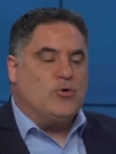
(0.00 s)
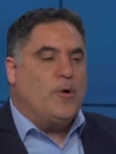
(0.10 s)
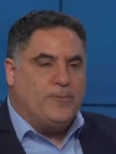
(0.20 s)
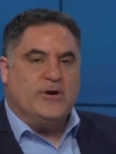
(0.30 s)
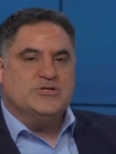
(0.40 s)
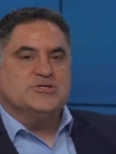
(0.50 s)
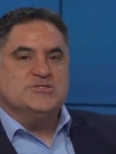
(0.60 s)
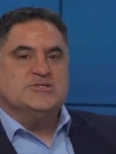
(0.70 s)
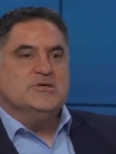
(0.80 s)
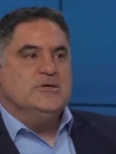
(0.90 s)

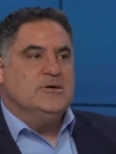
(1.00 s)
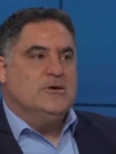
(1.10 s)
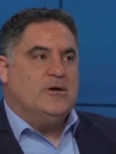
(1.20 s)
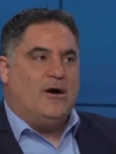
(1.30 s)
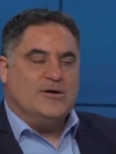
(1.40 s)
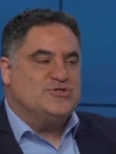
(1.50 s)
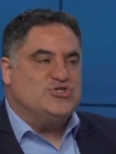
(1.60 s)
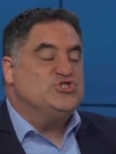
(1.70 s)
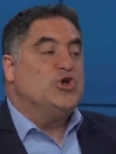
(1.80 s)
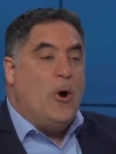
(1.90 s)
corporations are
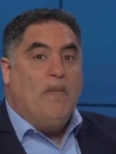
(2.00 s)
so